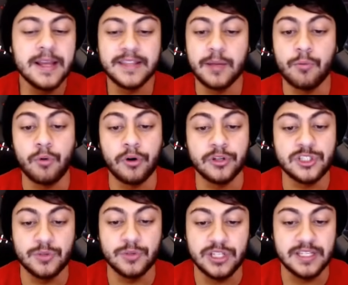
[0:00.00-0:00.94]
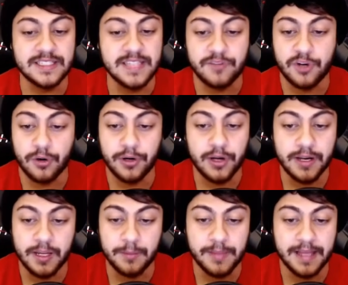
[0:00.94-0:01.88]
They weren't switching Steph Curry
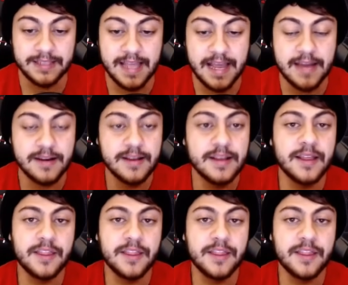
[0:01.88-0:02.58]
onto him like that.